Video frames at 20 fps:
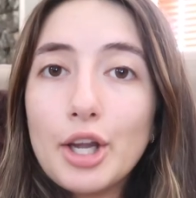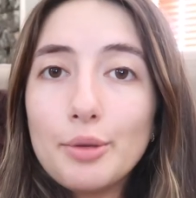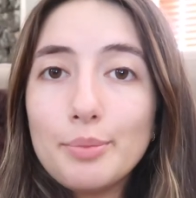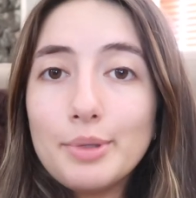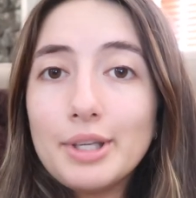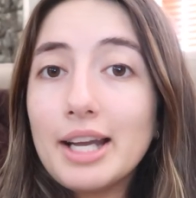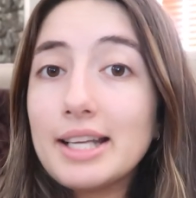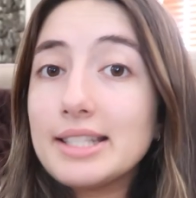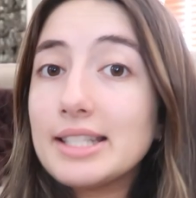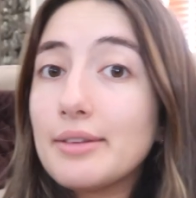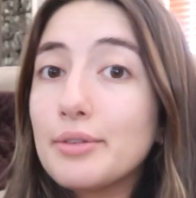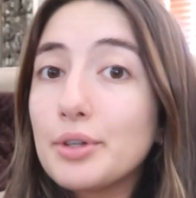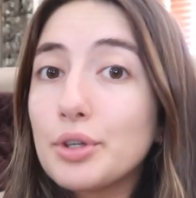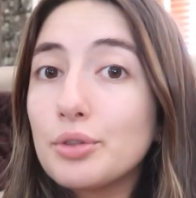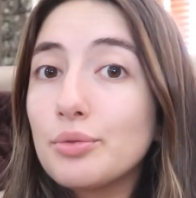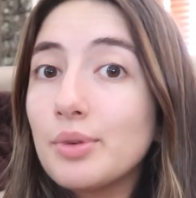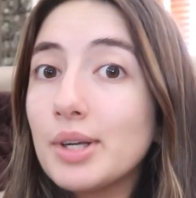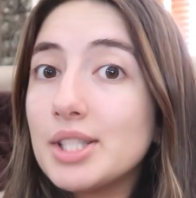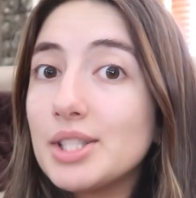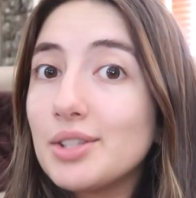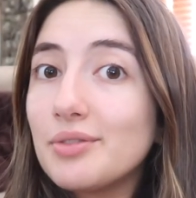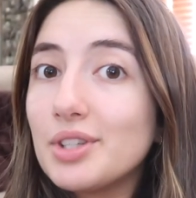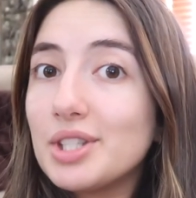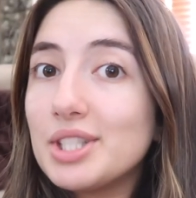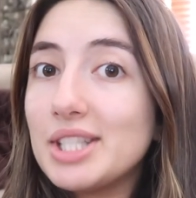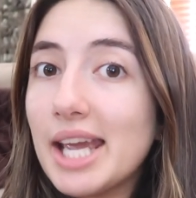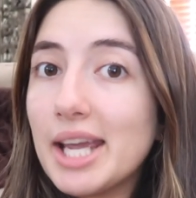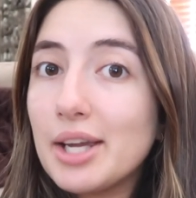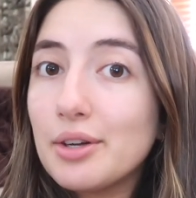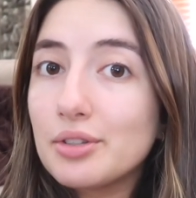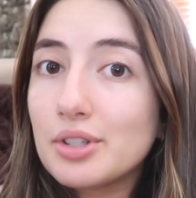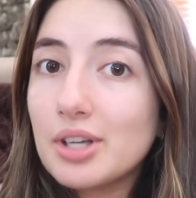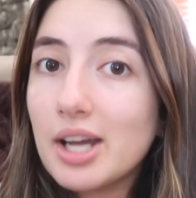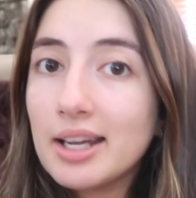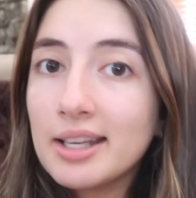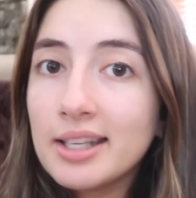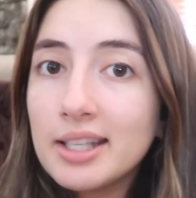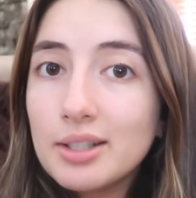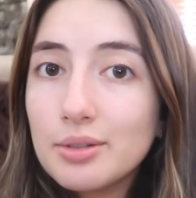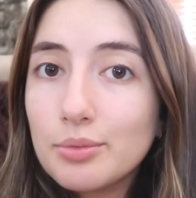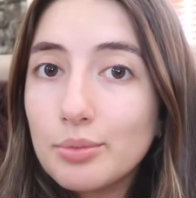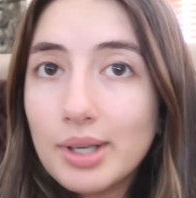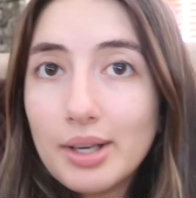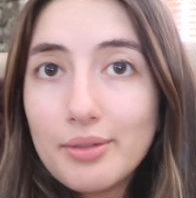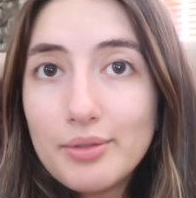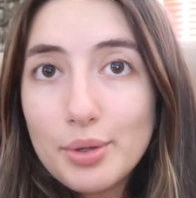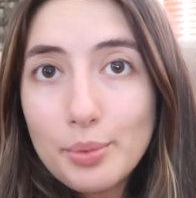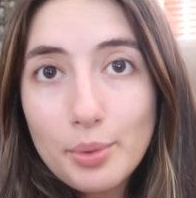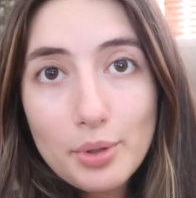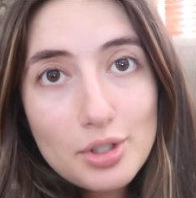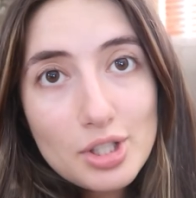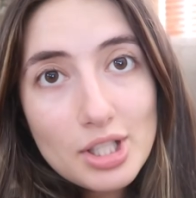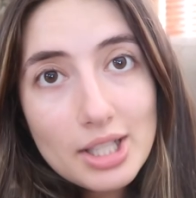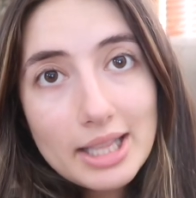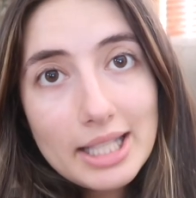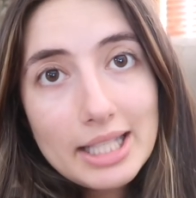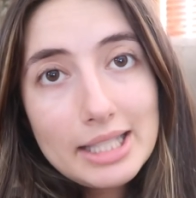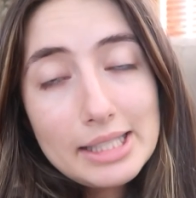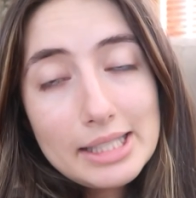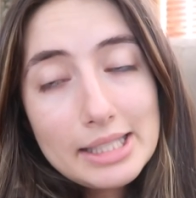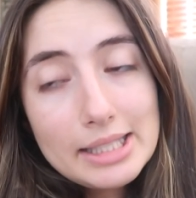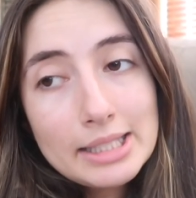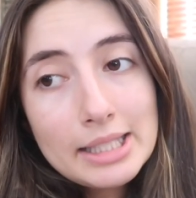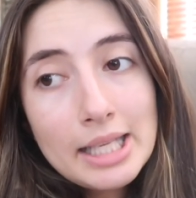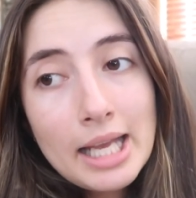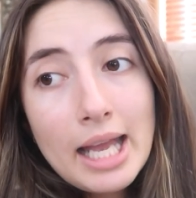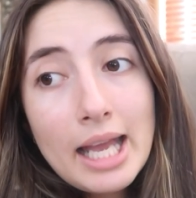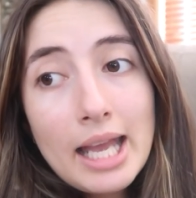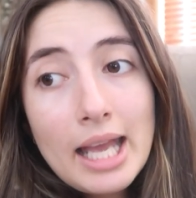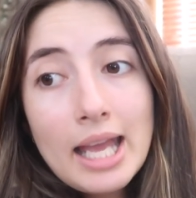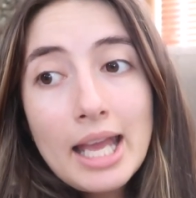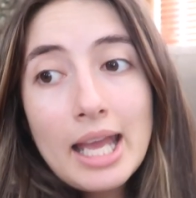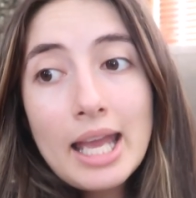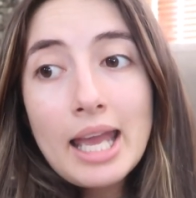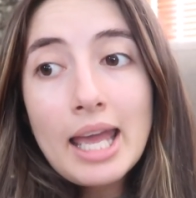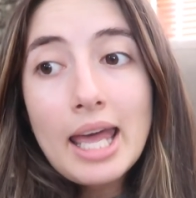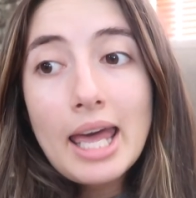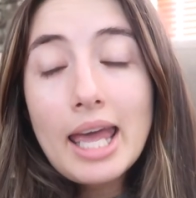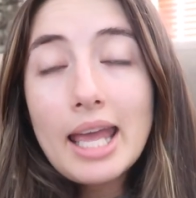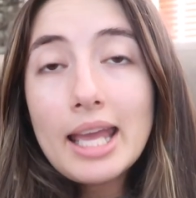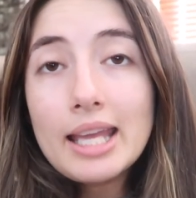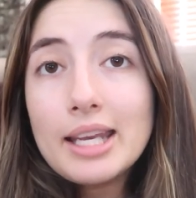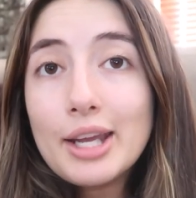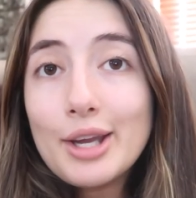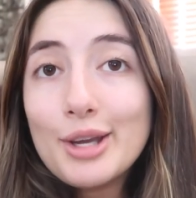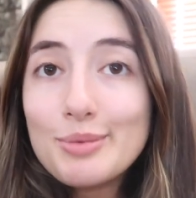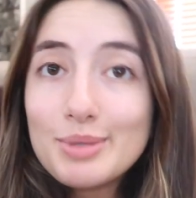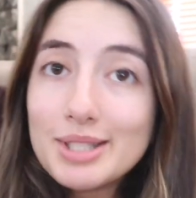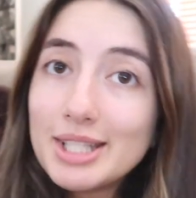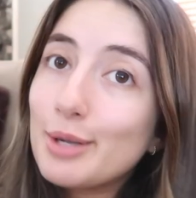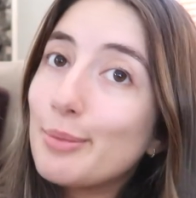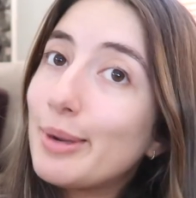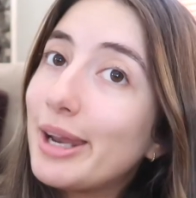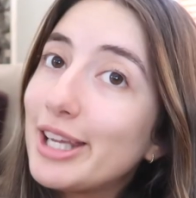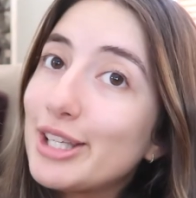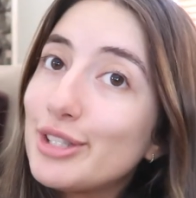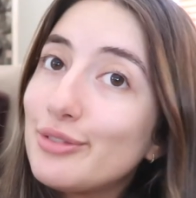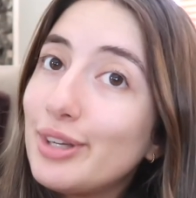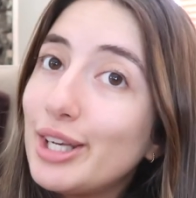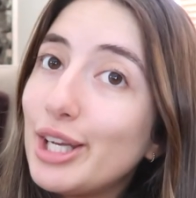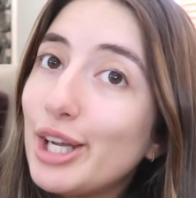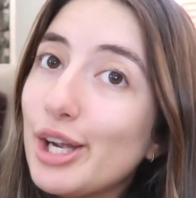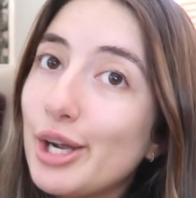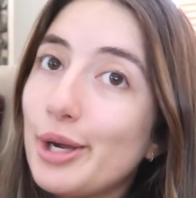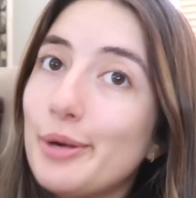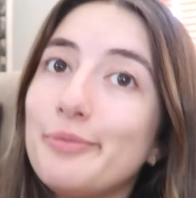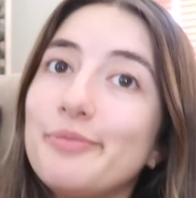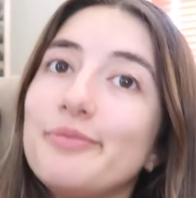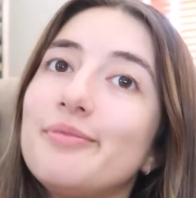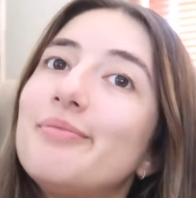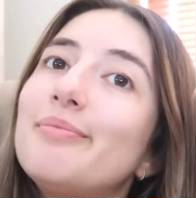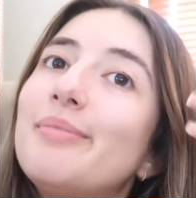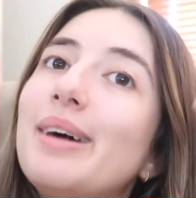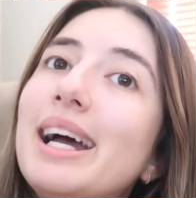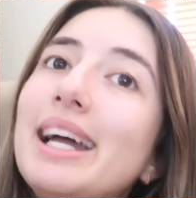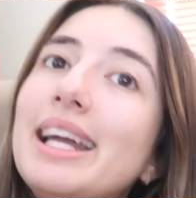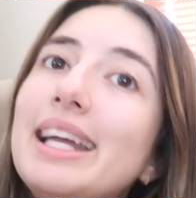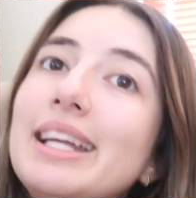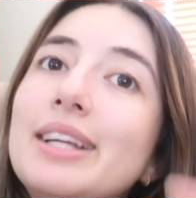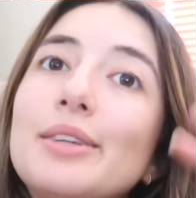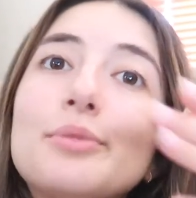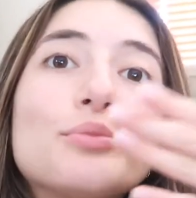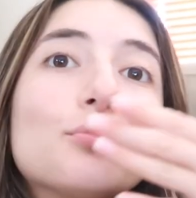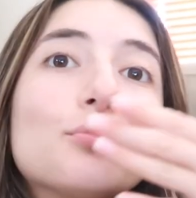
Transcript: I hope you guys have a good rest of your day or night whenever you're watching this. And I hope to see you in my next video. Bye.